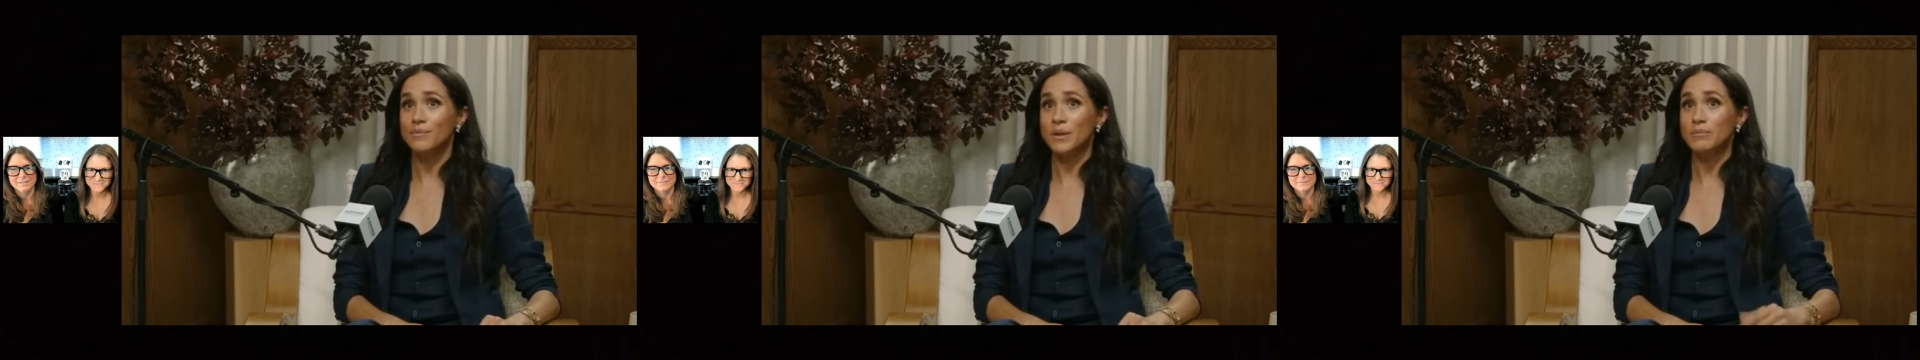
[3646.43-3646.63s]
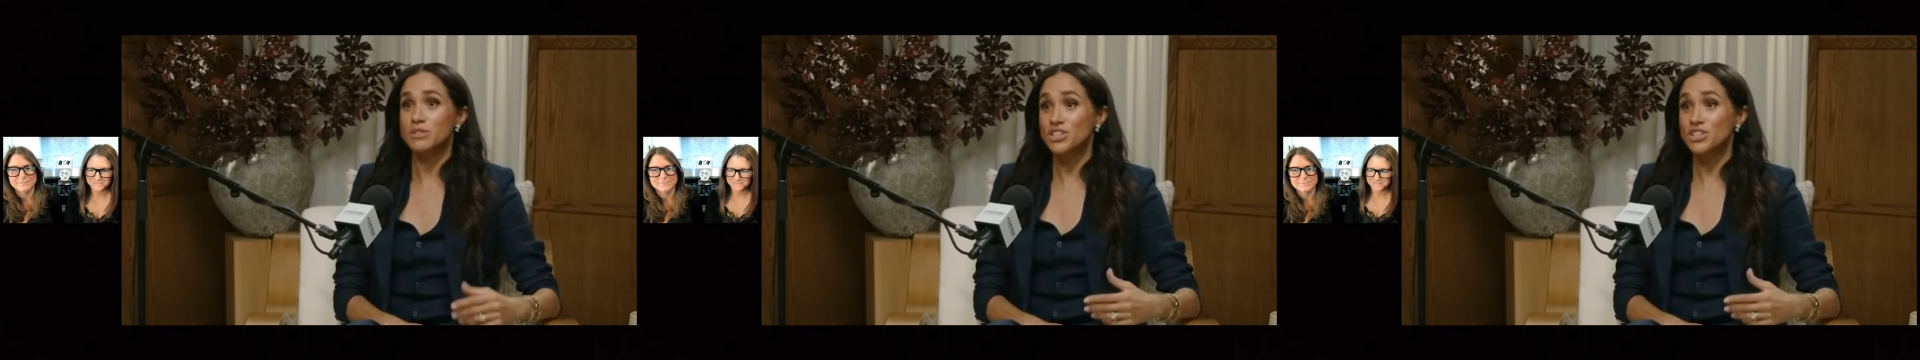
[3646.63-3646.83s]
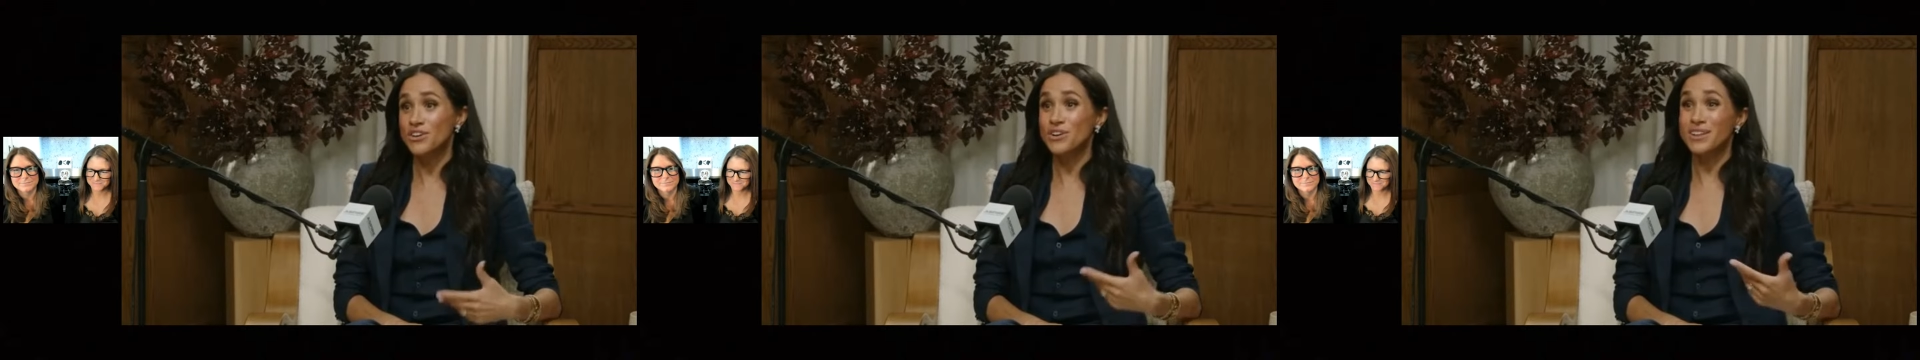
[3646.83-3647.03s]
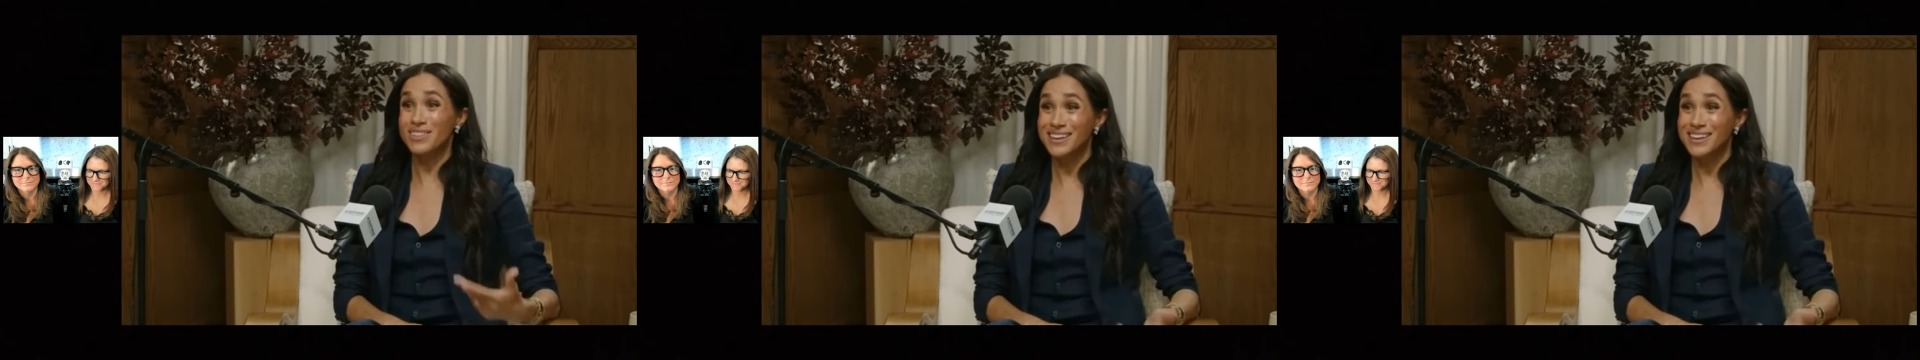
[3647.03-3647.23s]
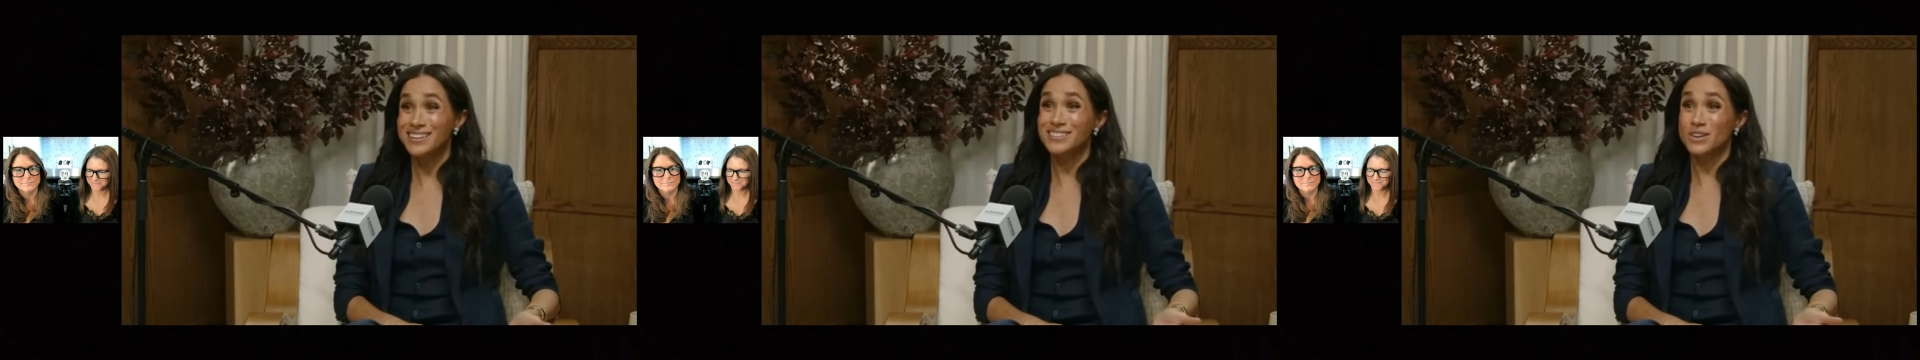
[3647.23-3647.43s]
I'm sharing
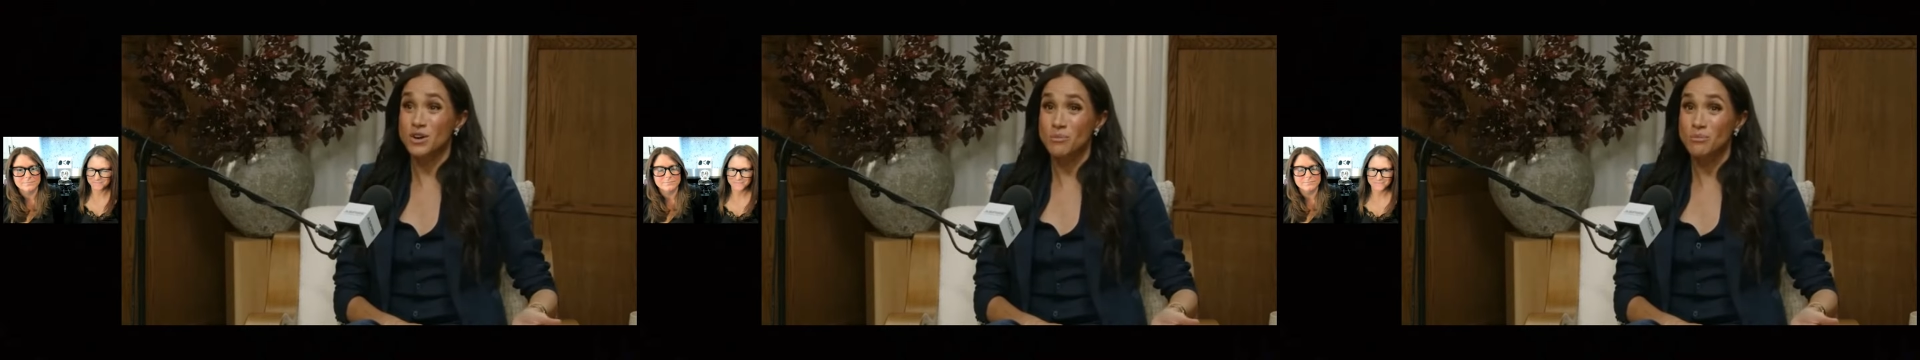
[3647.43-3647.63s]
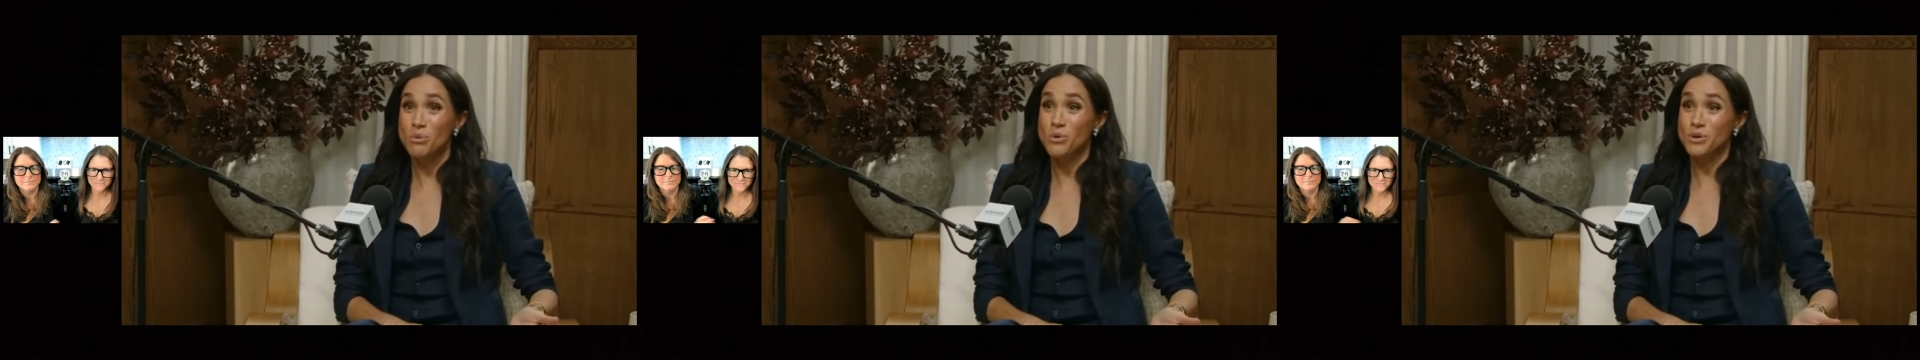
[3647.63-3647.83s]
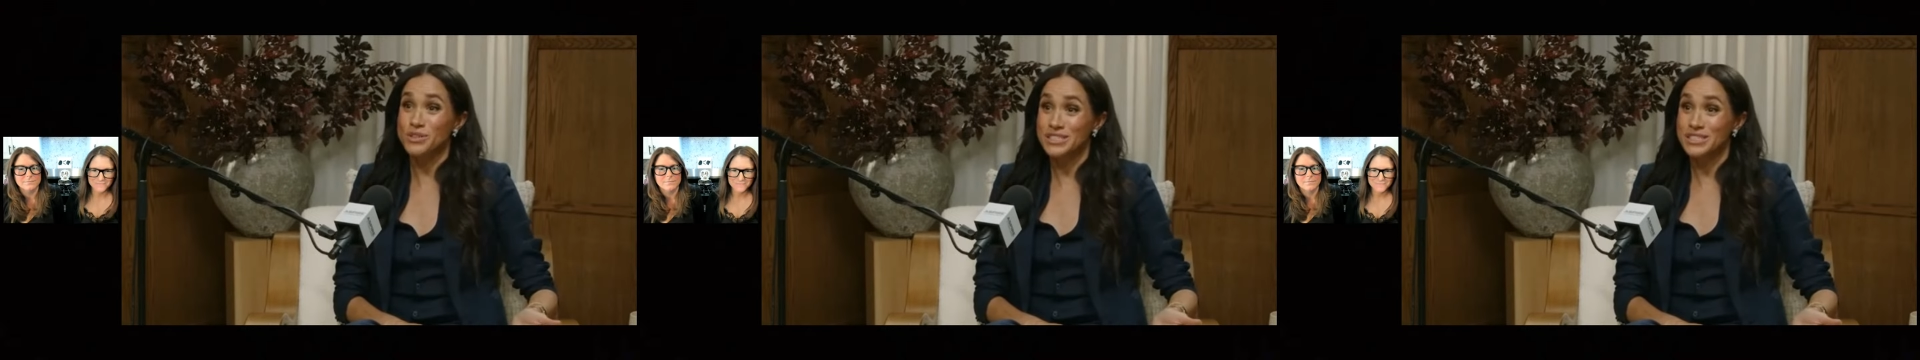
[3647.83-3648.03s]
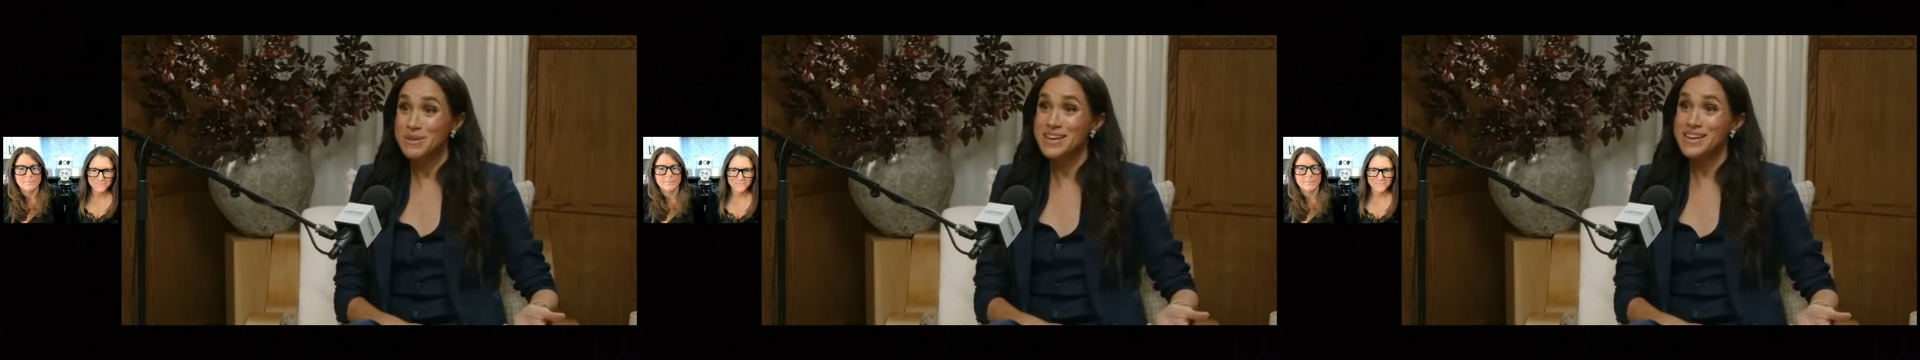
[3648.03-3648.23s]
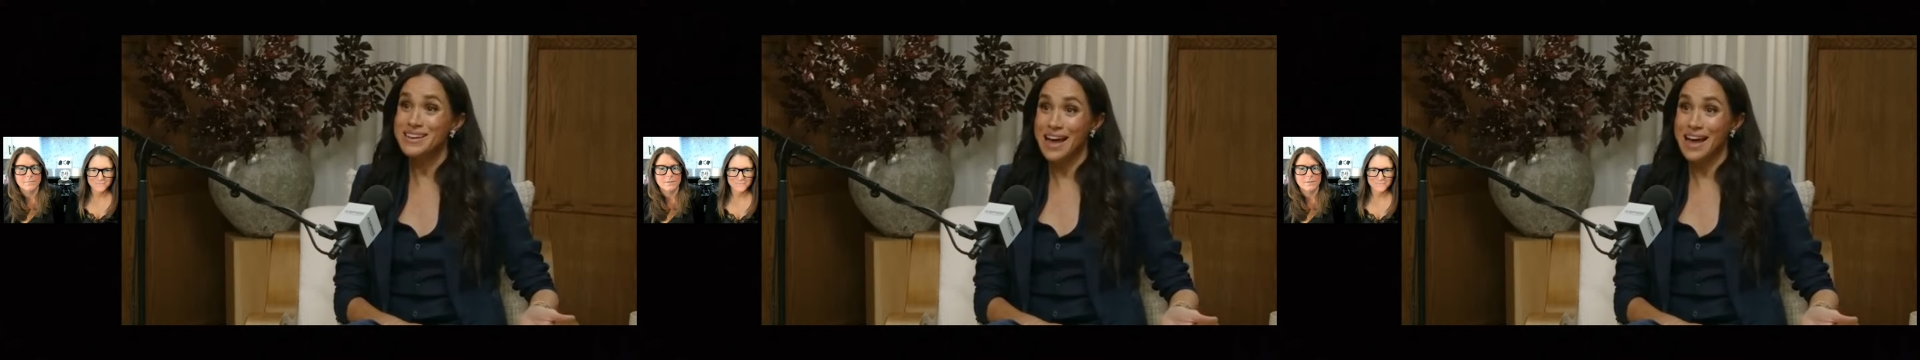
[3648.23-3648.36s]
things that are important to me